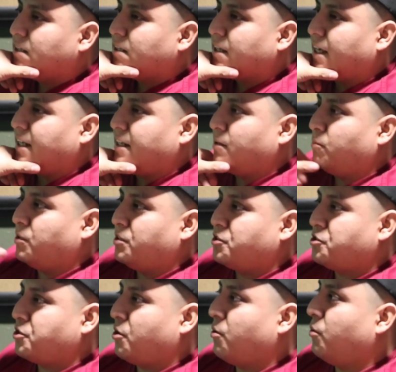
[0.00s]
and it would
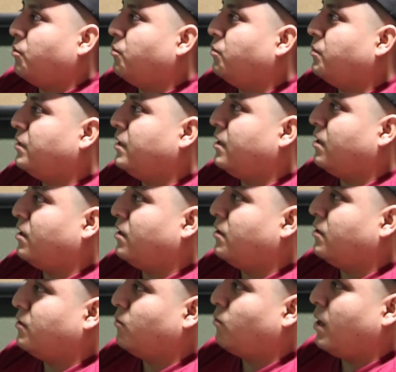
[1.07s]
show
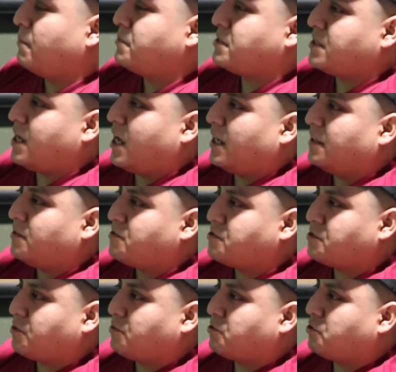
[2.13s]
their website, their
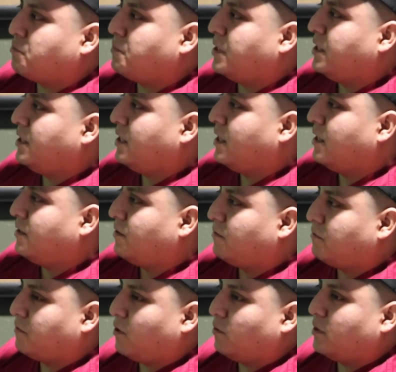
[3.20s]
social media, their
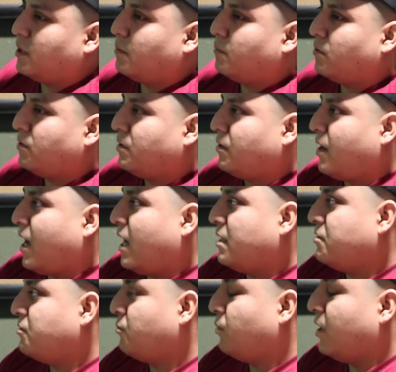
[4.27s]
phone number, their
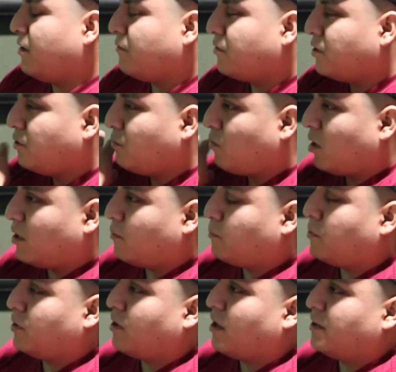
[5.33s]
address, whatever you want to
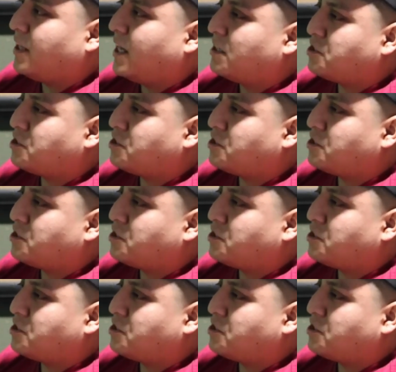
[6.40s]
put on that